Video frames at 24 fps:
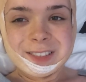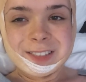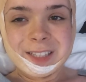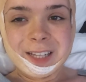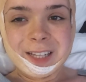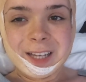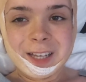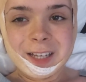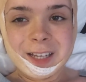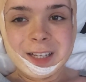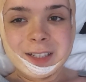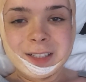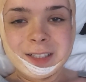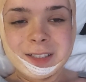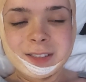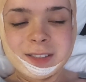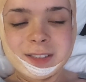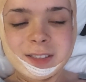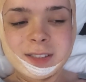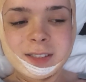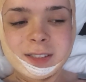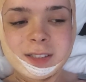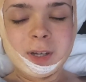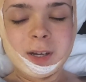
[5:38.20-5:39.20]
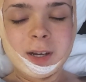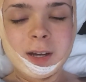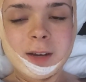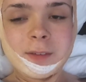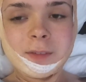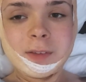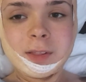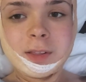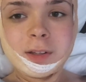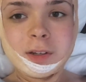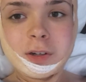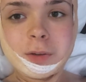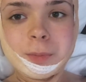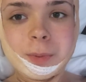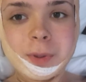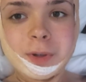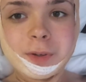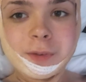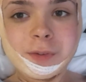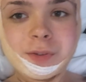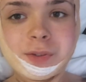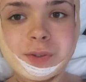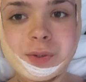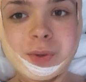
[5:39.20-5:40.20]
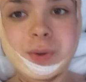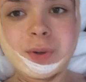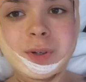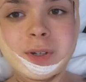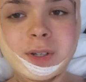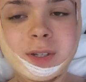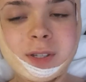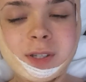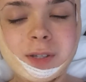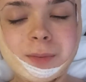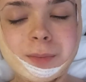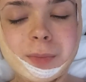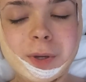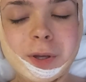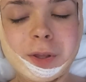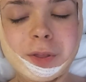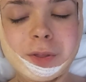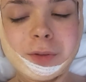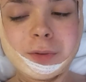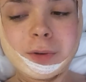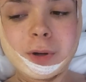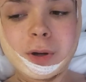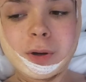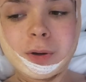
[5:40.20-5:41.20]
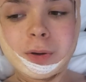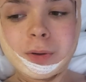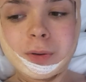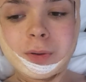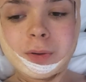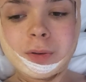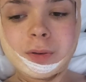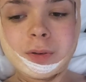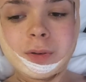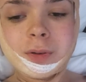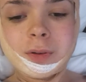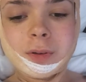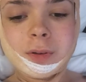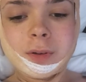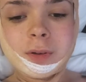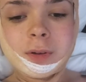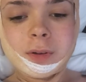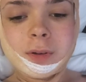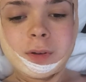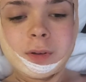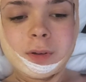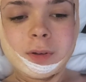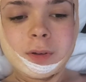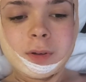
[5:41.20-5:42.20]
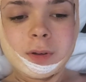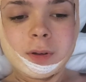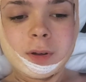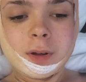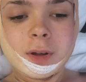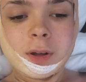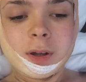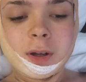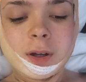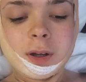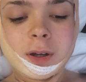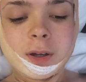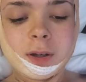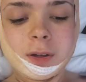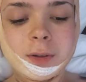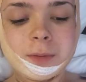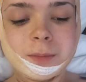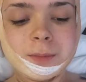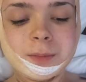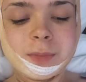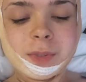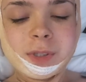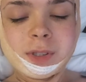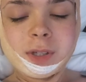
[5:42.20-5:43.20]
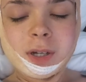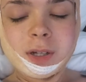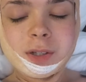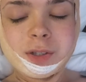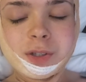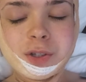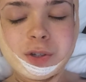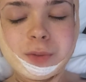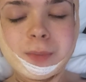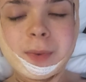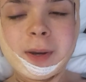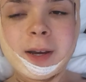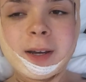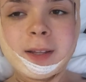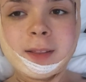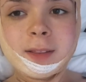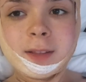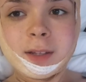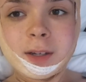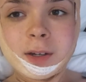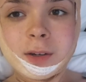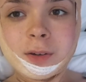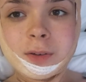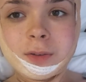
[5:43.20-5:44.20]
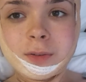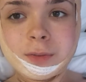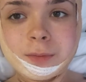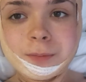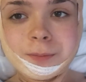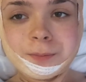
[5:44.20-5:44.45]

Thanks. I have a little bit of soreness in my throat. Um, it's not too bad though.